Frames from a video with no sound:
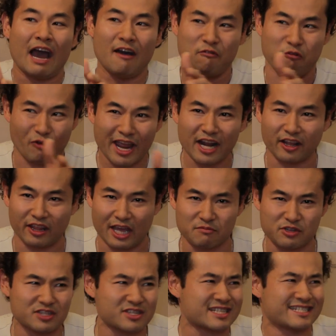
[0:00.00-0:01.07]
afraid of them,
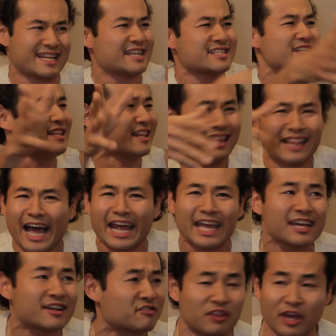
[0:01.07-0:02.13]
she just doesn't
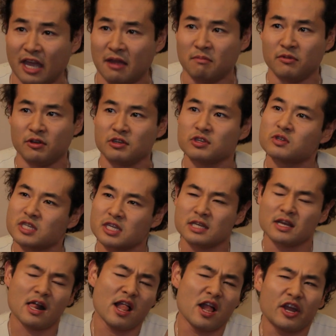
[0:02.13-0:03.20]
like them. You see,
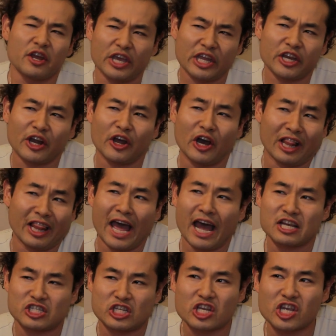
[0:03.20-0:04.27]
in her
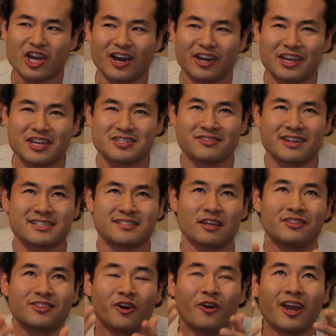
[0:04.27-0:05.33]
last incarnation as the
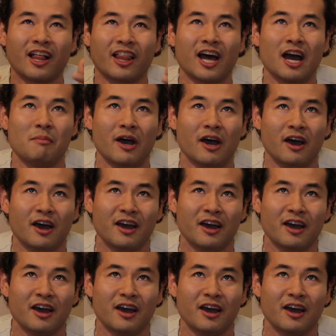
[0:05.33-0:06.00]
Dogalama,